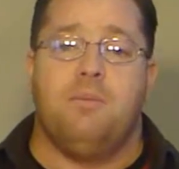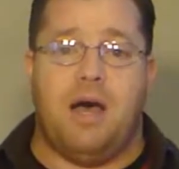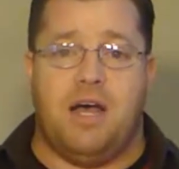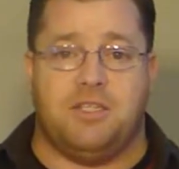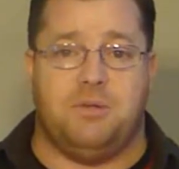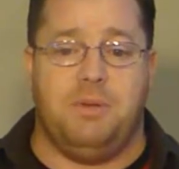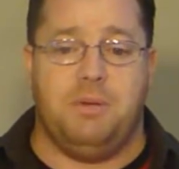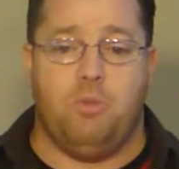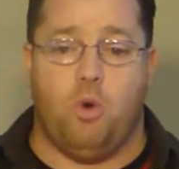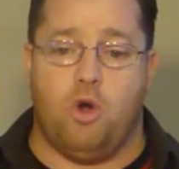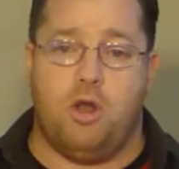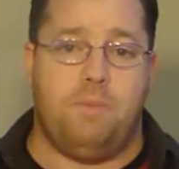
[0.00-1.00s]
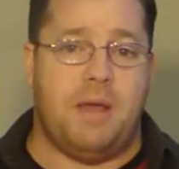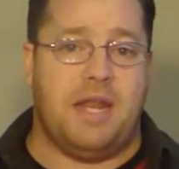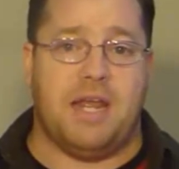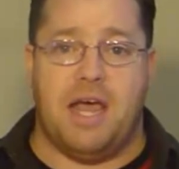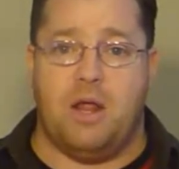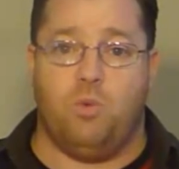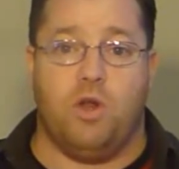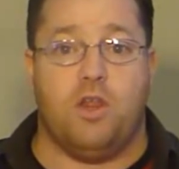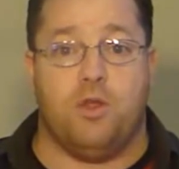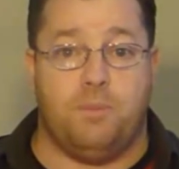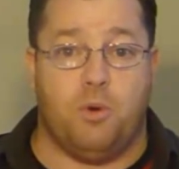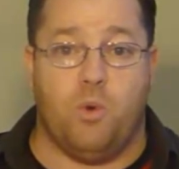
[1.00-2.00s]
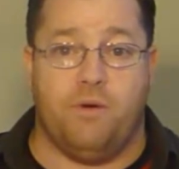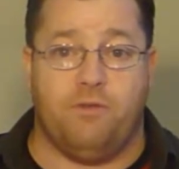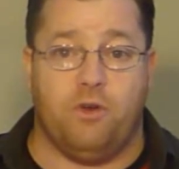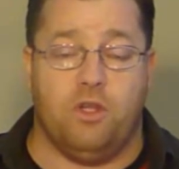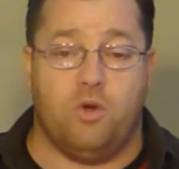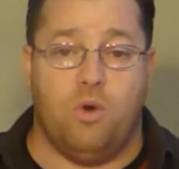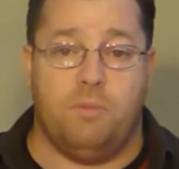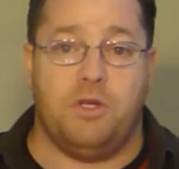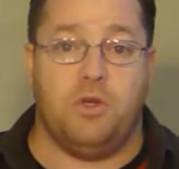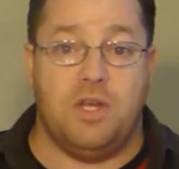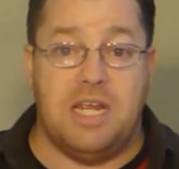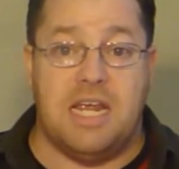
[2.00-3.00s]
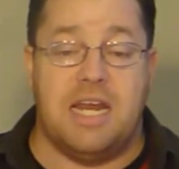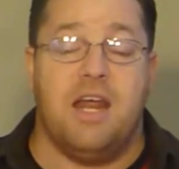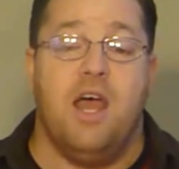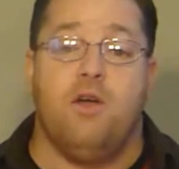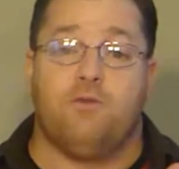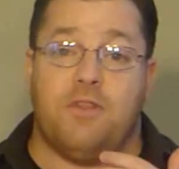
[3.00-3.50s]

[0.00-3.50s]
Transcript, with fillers: possibly more depending on what other peripheral equipment you need